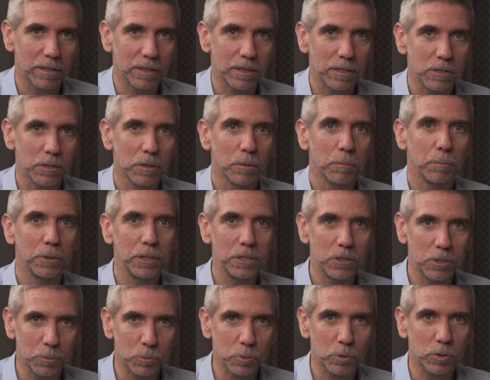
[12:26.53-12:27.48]
this,
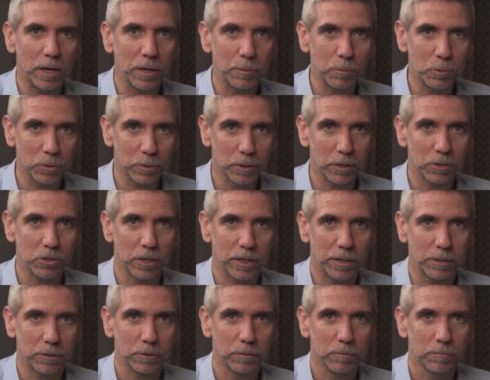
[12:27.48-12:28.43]
please subscribe to our
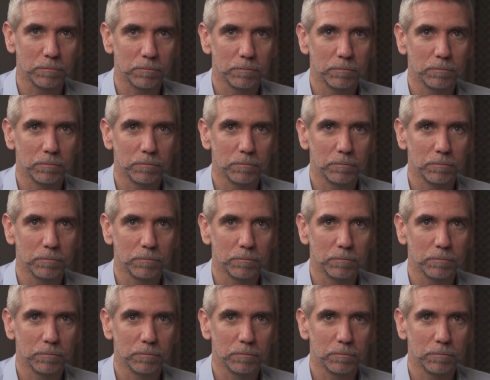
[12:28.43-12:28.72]
channel.